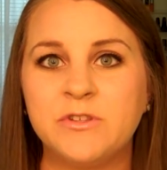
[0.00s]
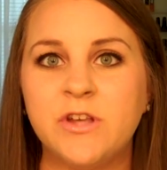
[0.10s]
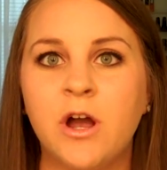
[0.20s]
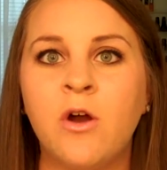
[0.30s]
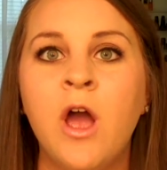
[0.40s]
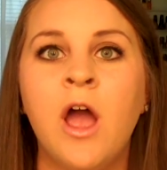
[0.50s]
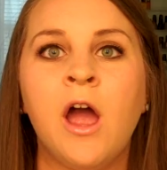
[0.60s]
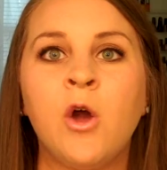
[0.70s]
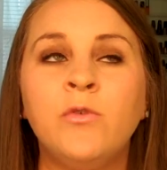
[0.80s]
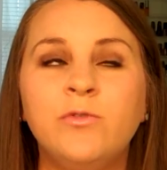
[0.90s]
so
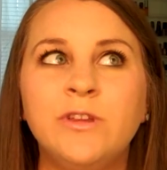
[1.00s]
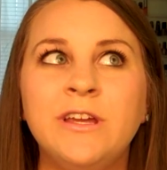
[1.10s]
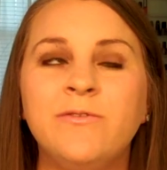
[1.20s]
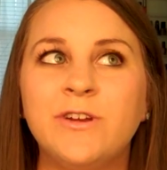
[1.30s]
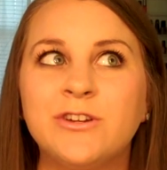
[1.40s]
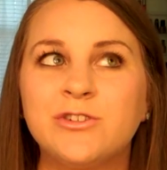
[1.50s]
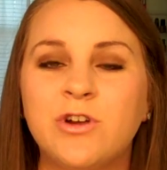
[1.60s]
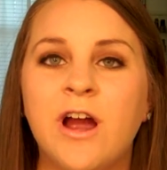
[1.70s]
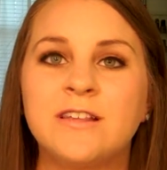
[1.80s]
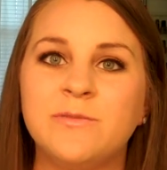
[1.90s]
hopefully, fingers
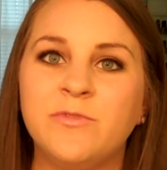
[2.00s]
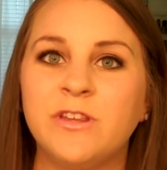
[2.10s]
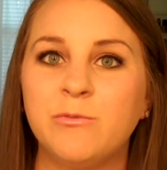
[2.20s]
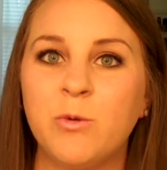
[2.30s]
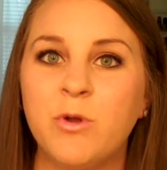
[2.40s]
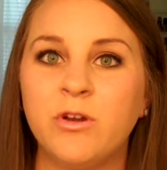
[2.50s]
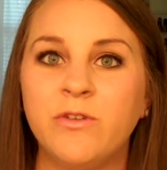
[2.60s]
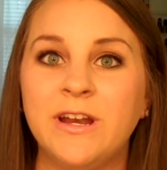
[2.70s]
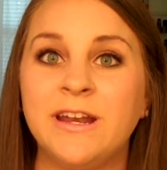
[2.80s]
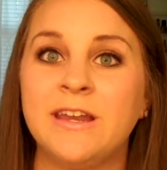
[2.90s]
crossed, I'm feeling more
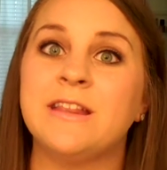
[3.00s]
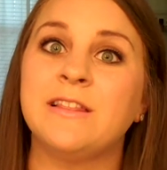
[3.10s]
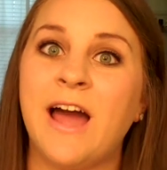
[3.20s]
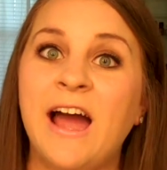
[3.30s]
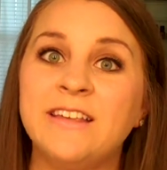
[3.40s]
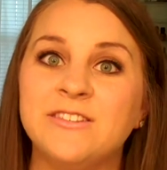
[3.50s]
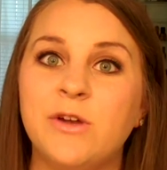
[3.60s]
motivated and it lasts,